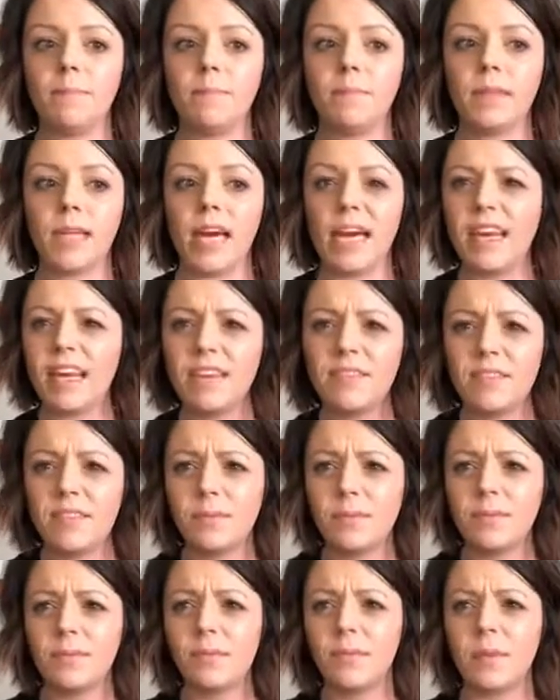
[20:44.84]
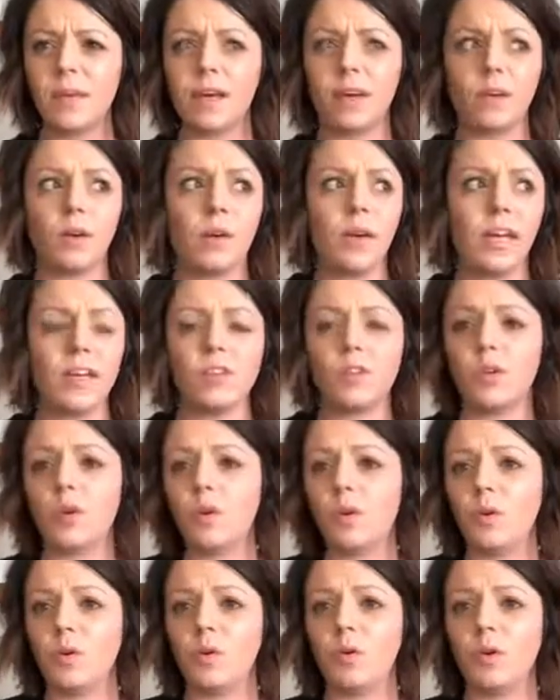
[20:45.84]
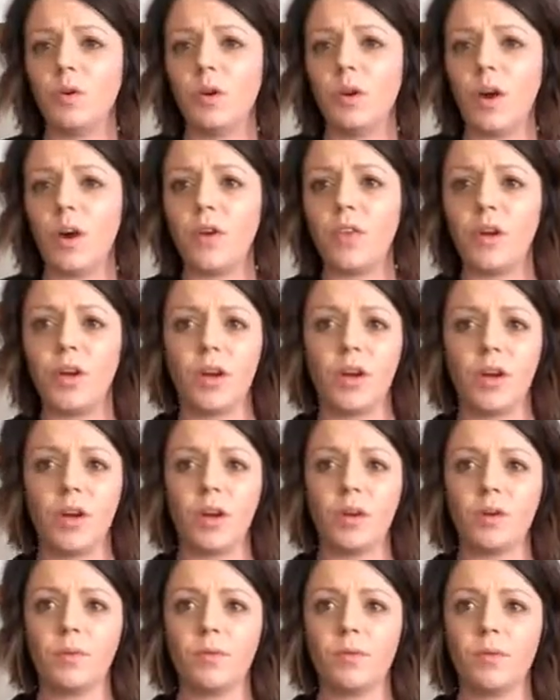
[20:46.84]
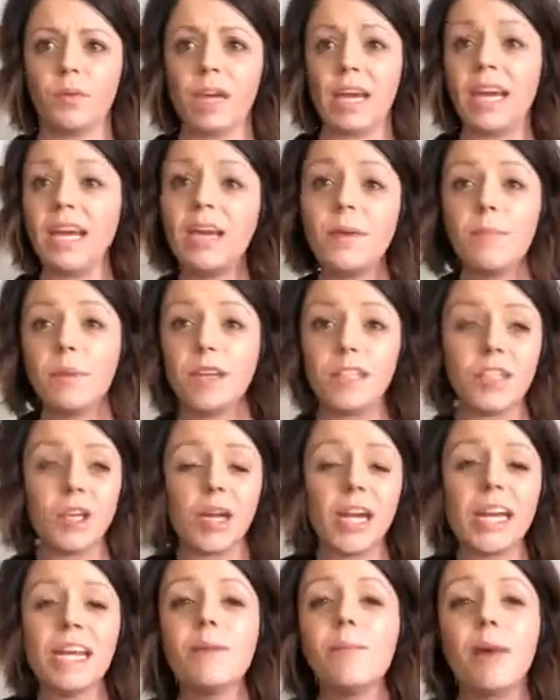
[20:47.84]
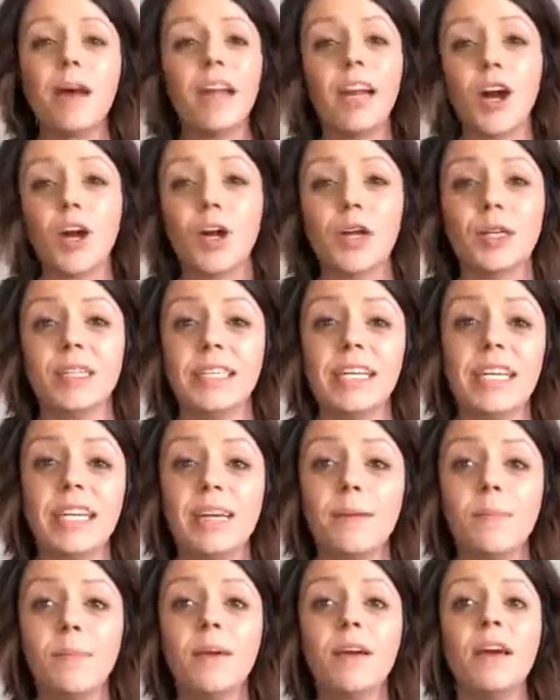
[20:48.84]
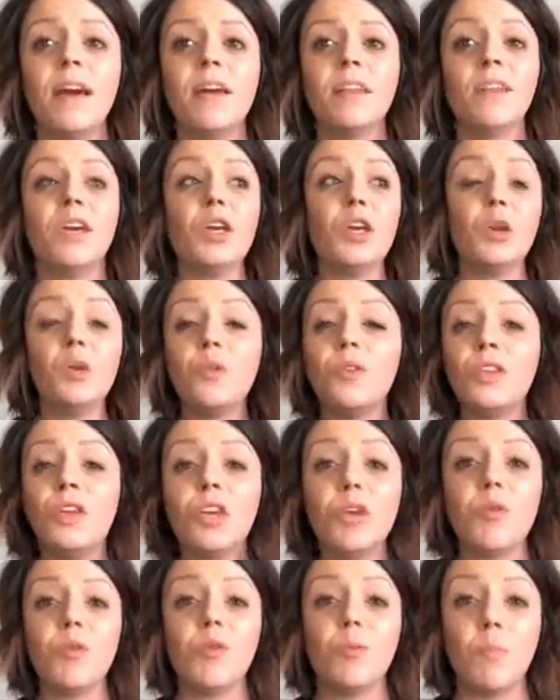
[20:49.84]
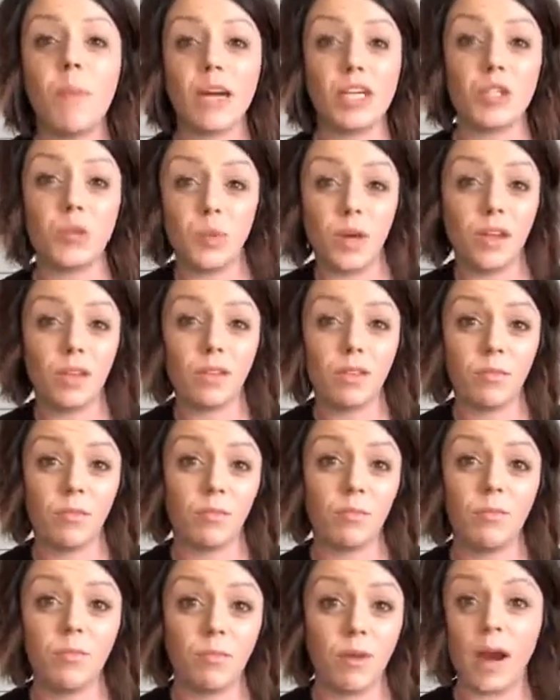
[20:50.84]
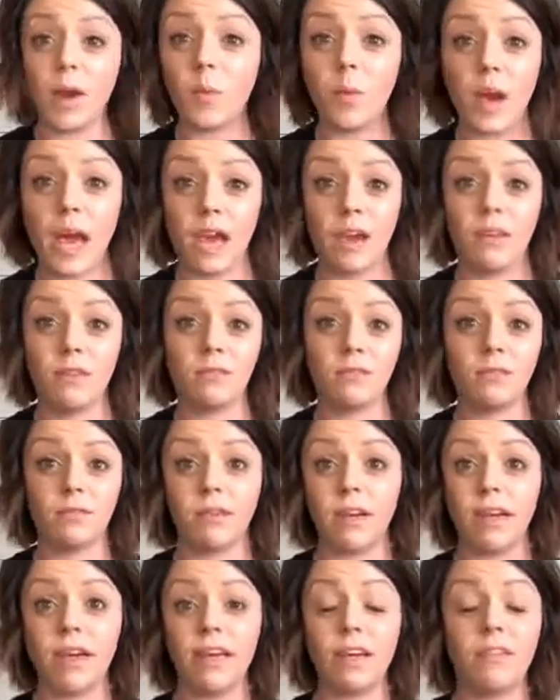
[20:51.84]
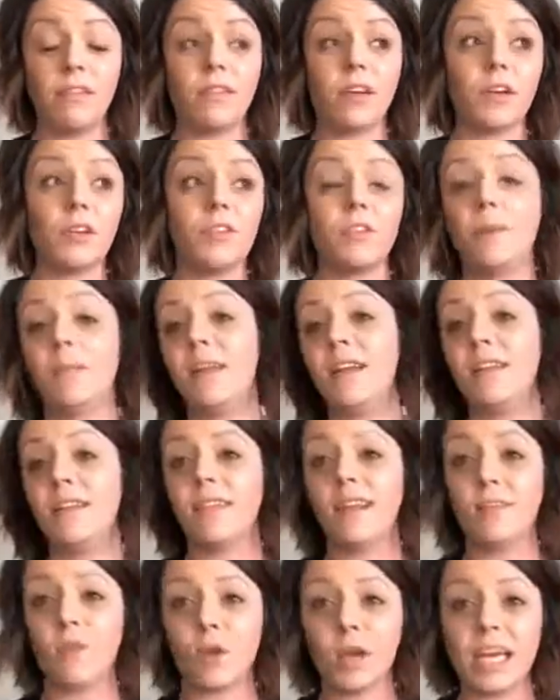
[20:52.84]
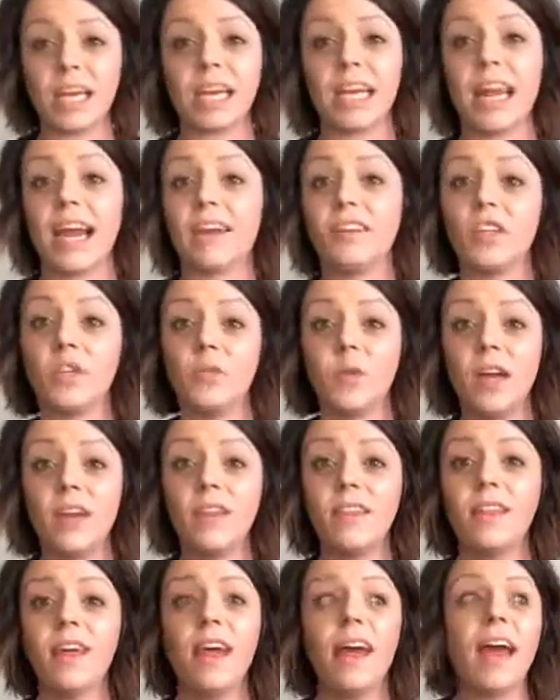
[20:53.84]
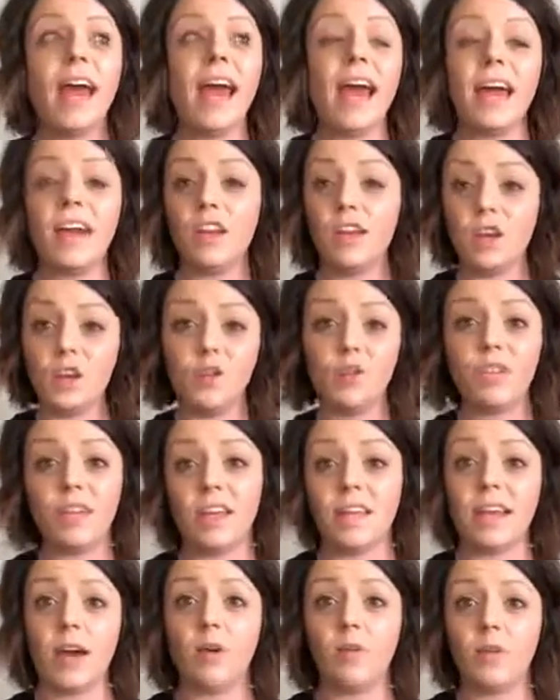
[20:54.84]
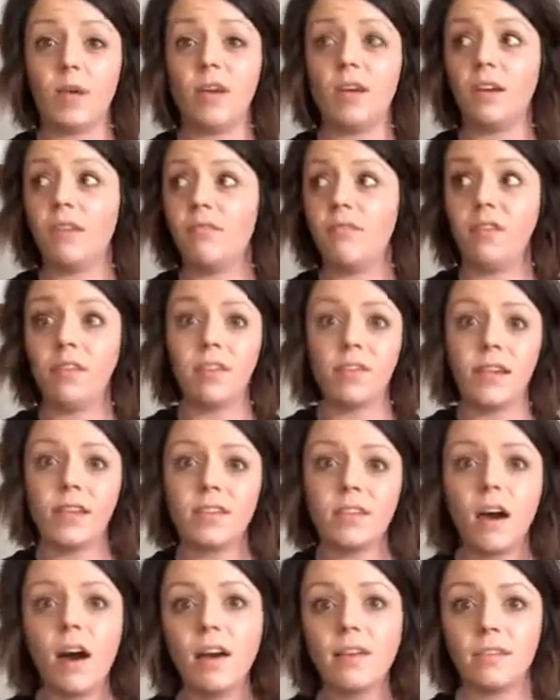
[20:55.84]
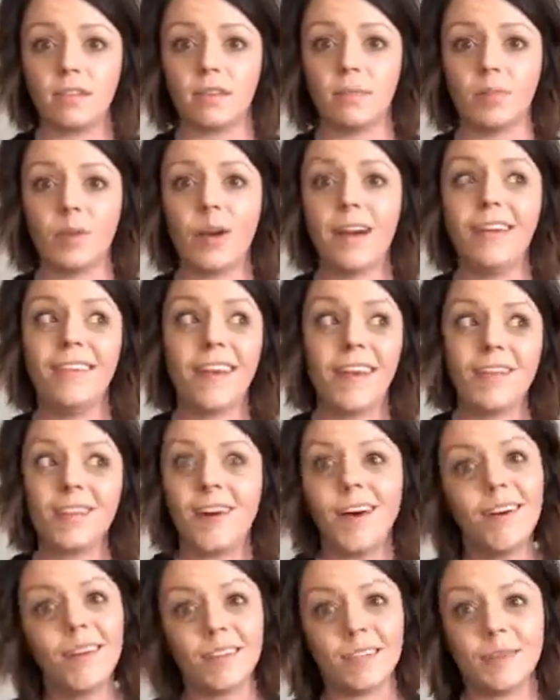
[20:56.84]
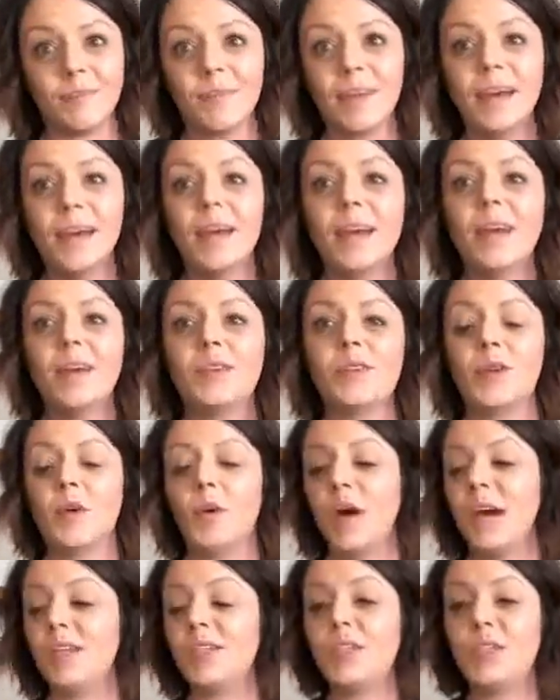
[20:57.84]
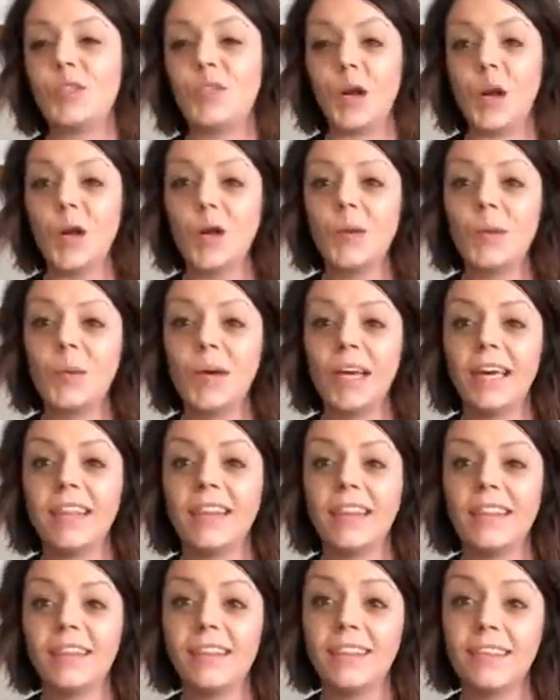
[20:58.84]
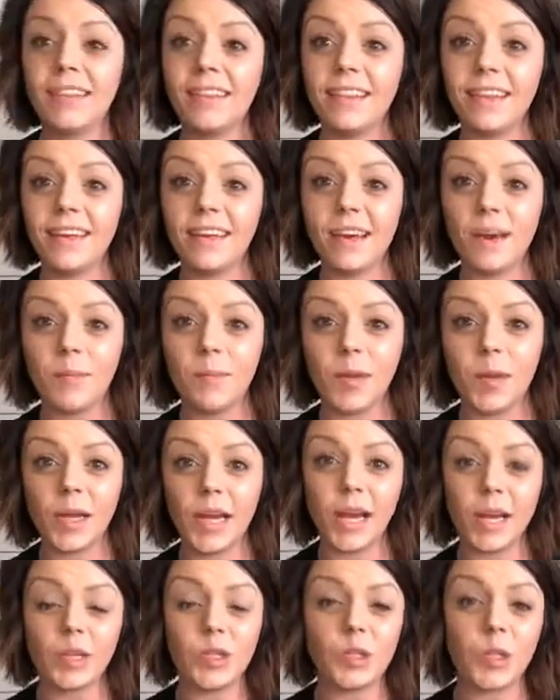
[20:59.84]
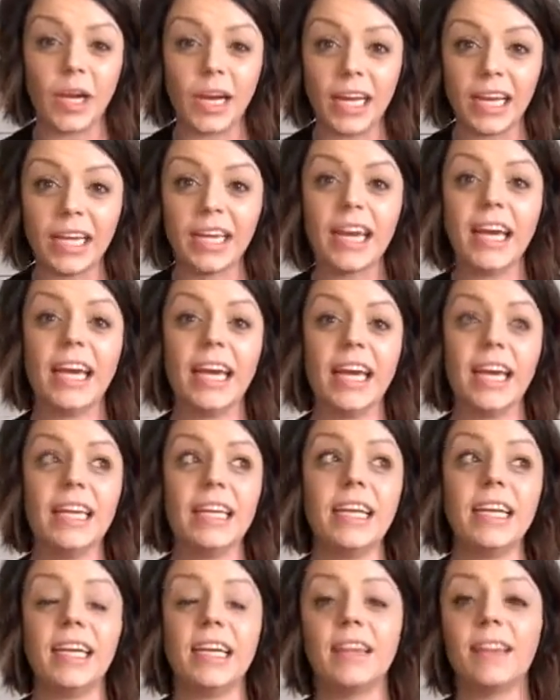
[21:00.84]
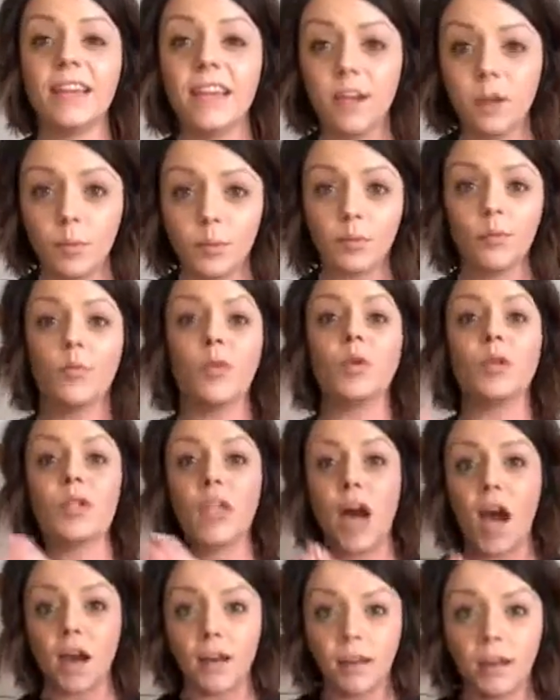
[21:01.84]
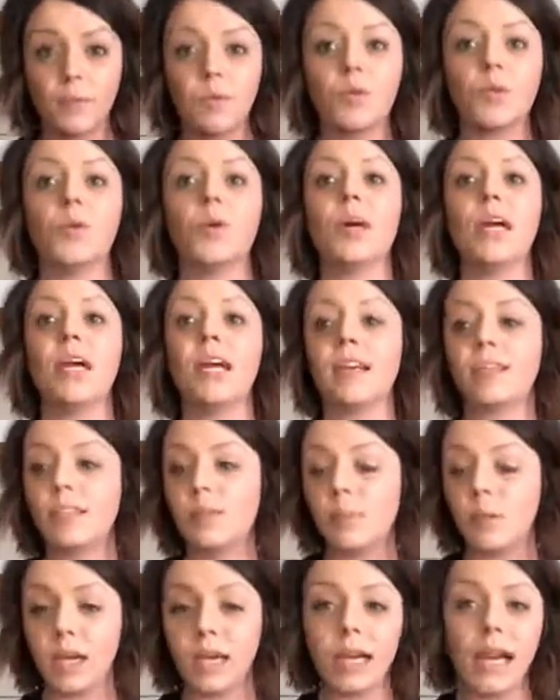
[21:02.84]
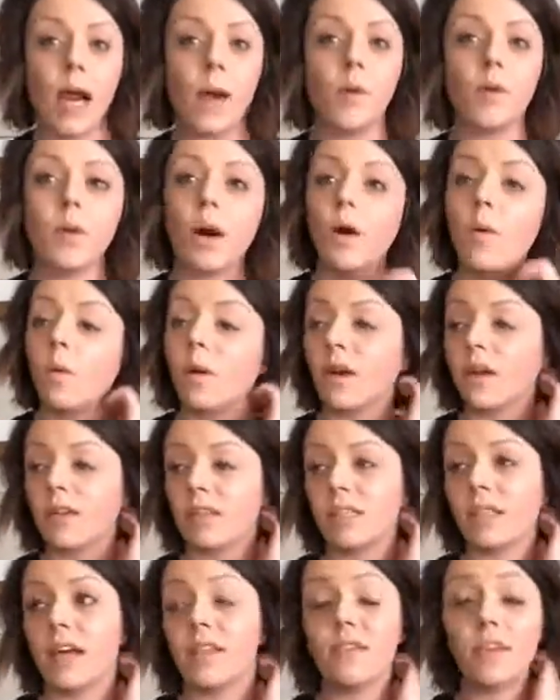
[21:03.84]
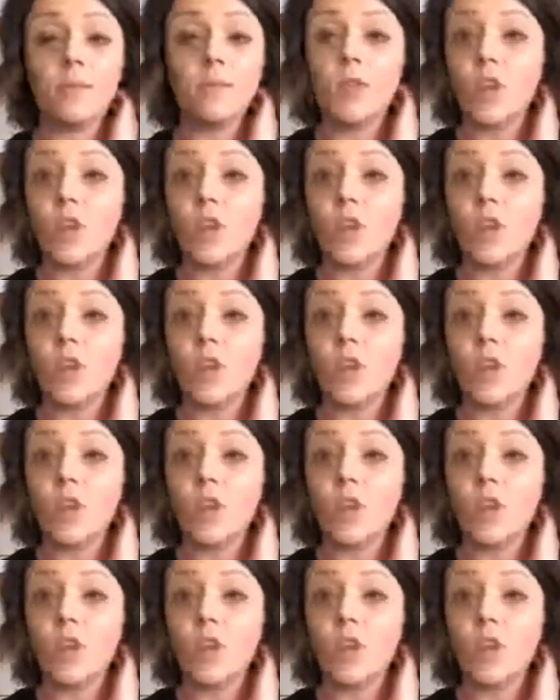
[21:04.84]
kind of gives them like, okay, so is there anybody on our team that you think you would mesh with right away, right? And if there's somebody that they've already connected with and you think that would be a good fit, then that's awesome, right? That's awesome. So I start with the beauty guiding training and get their approval, talk them through it, explain how it all works, let them